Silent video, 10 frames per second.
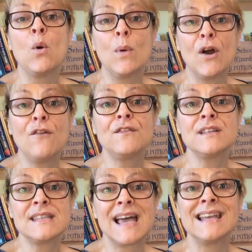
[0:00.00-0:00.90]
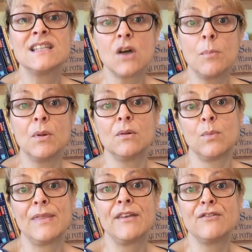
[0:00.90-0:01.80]
We often say double
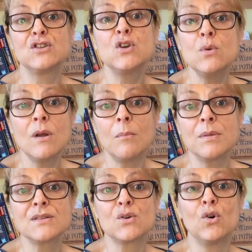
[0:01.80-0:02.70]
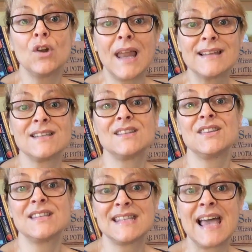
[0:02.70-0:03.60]
when there are 2 numbers or letters
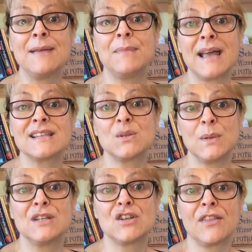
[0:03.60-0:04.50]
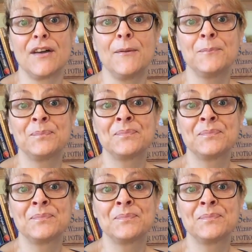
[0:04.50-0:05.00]
the same next to each other.